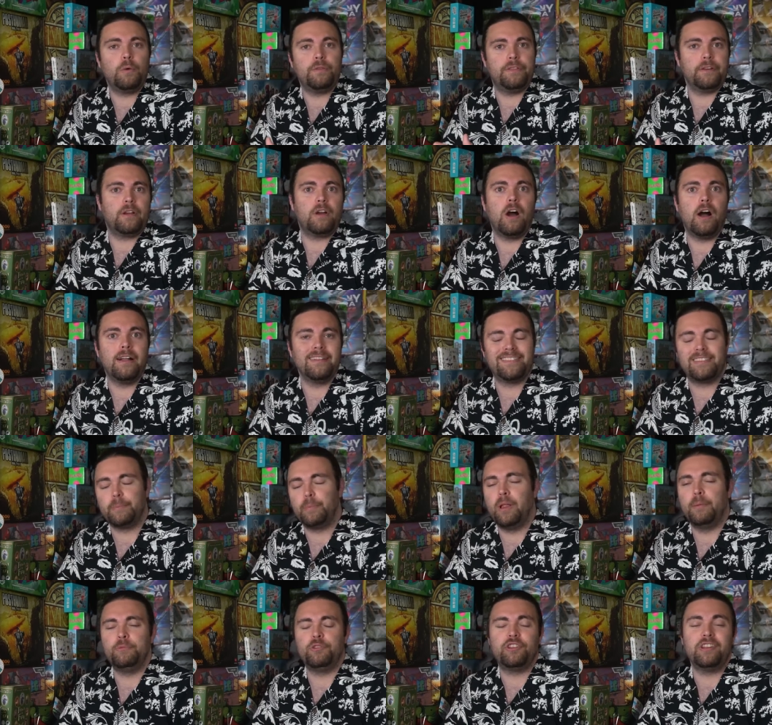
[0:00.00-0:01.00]
with the
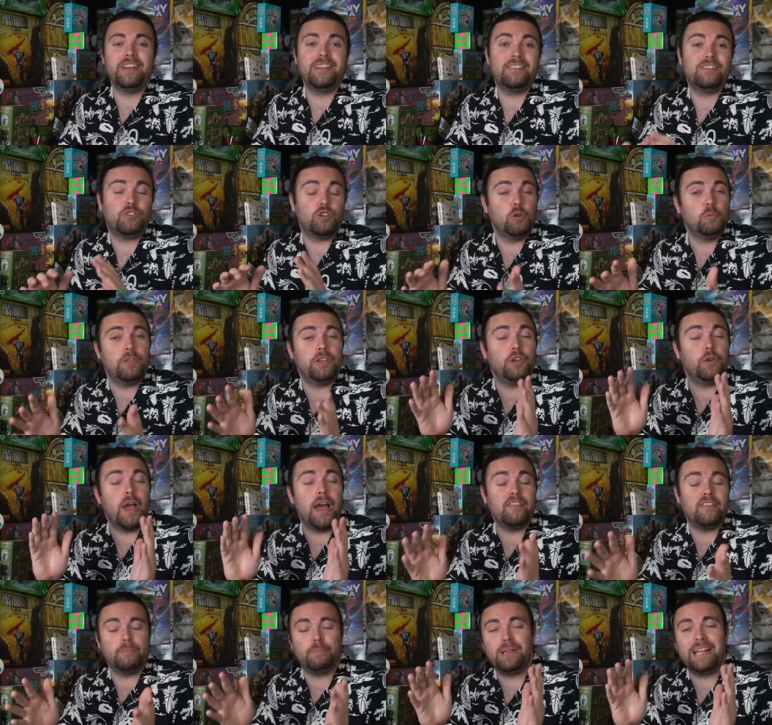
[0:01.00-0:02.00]
Constable, I'm just going to assume that you
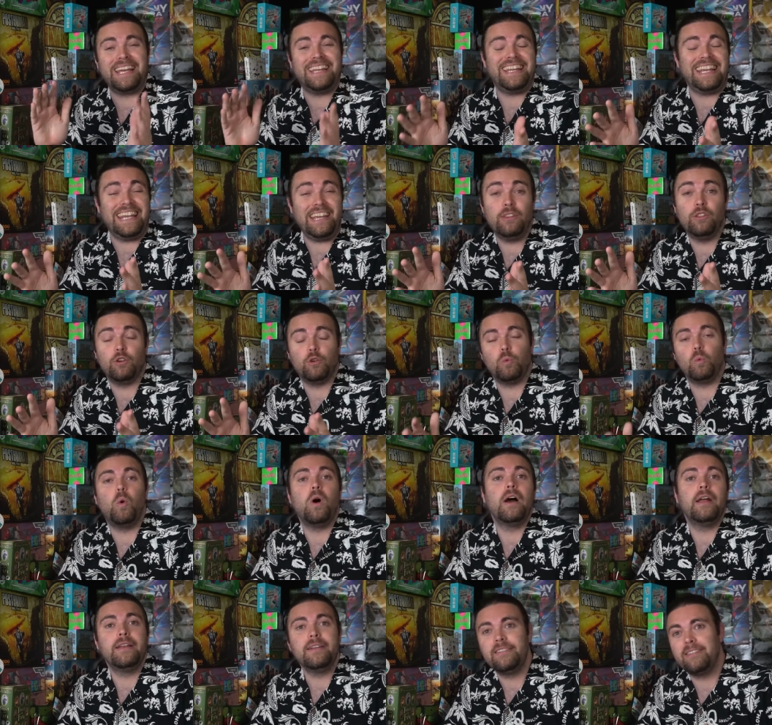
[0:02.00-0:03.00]
haven't played either
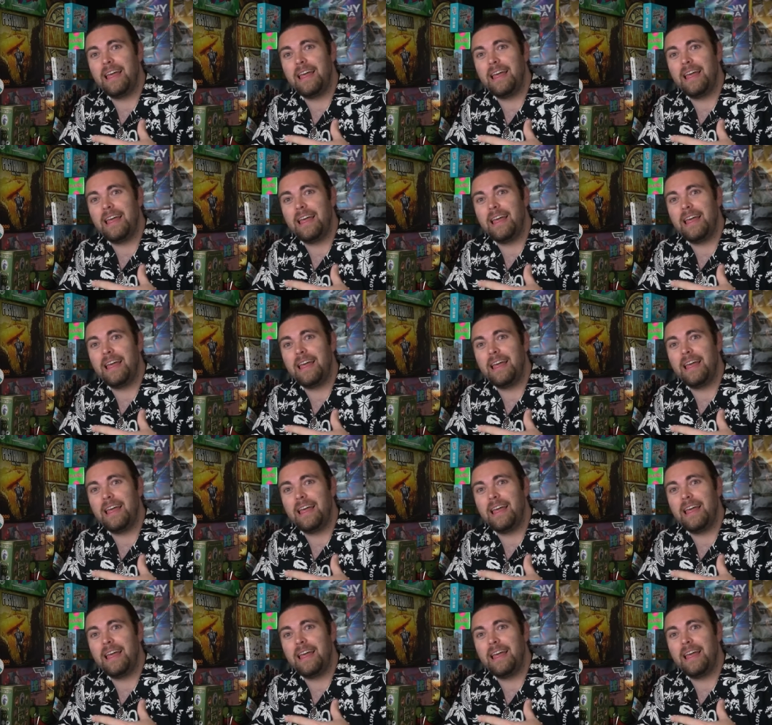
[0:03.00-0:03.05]
one,